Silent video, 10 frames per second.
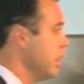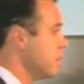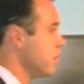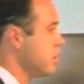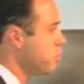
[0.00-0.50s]

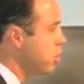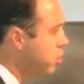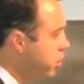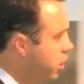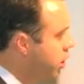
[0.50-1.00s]
so it's
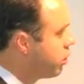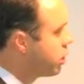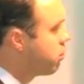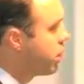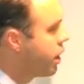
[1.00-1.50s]
probably not a good
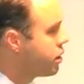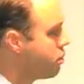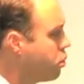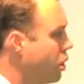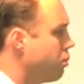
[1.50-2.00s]

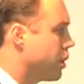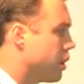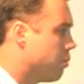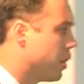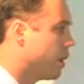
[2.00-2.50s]
comparison point, but
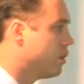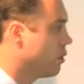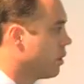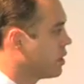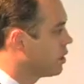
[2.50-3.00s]
compared to
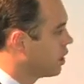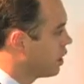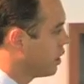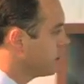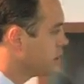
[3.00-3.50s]
recent
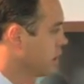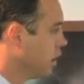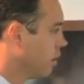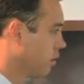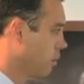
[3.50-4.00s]
years,
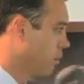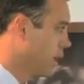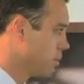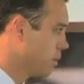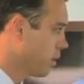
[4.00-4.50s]
we've got
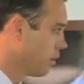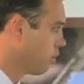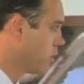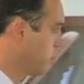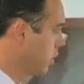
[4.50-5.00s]
much better
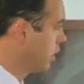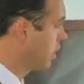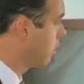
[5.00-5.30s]
affordability